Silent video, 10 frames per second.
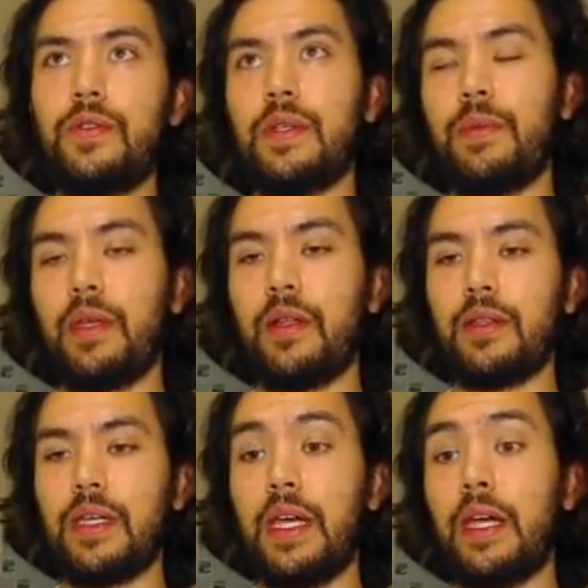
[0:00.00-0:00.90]
something
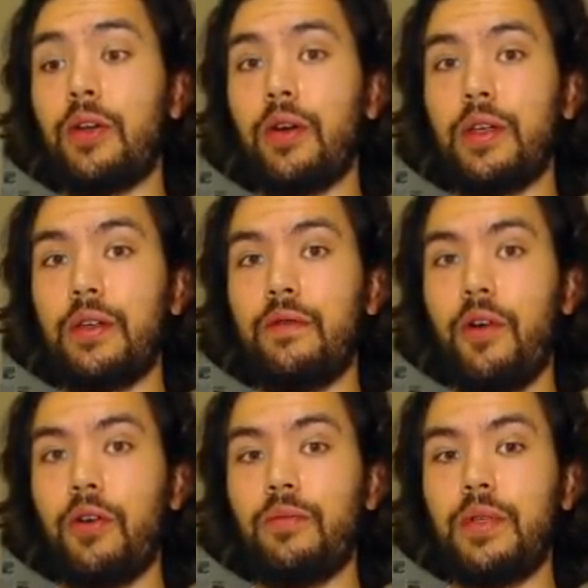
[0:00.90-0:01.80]
like the Gate Guardian
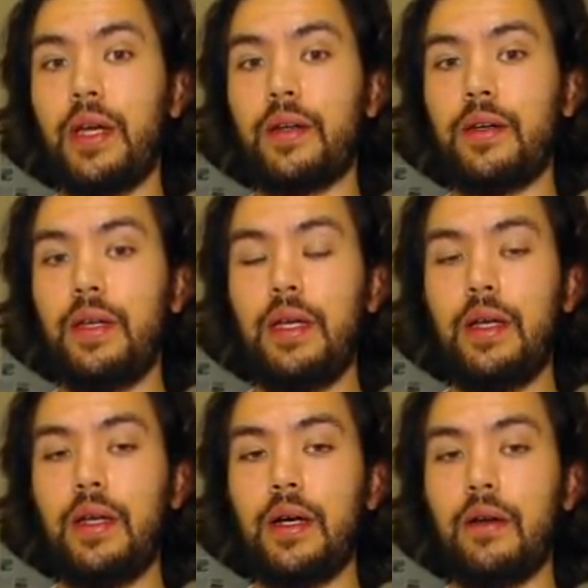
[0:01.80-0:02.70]
farm deck
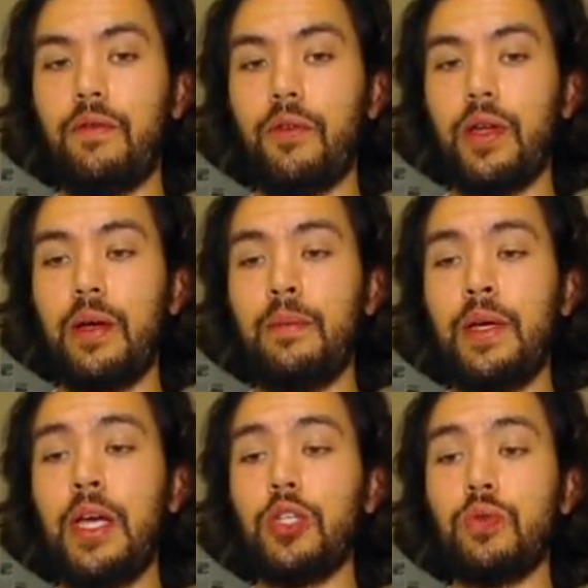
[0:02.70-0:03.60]
for him.
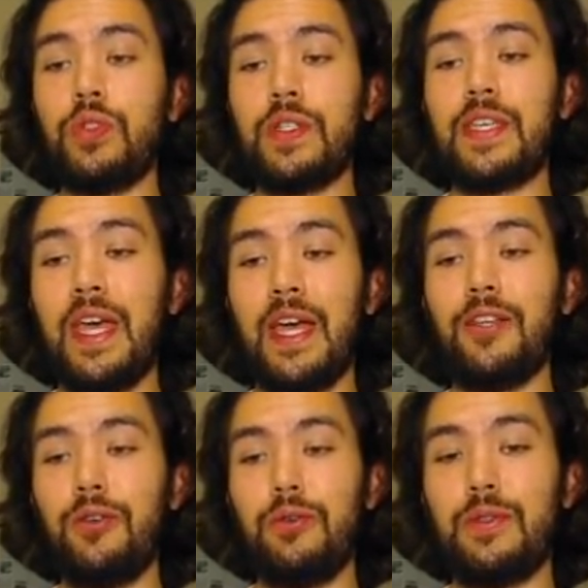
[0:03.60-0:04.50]
You just
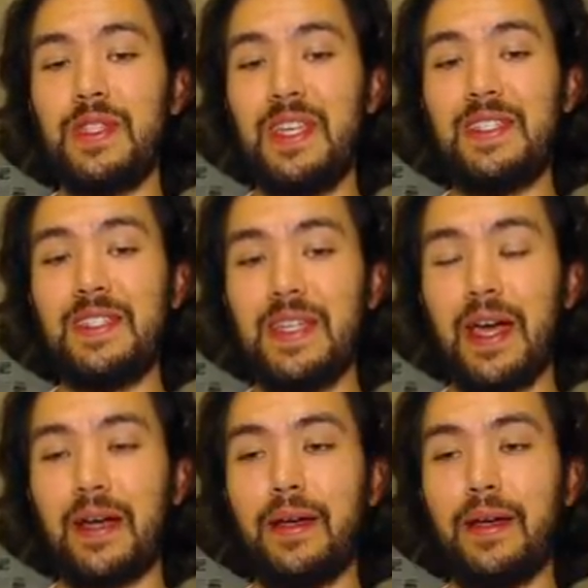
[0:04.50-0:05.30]
can't use this deck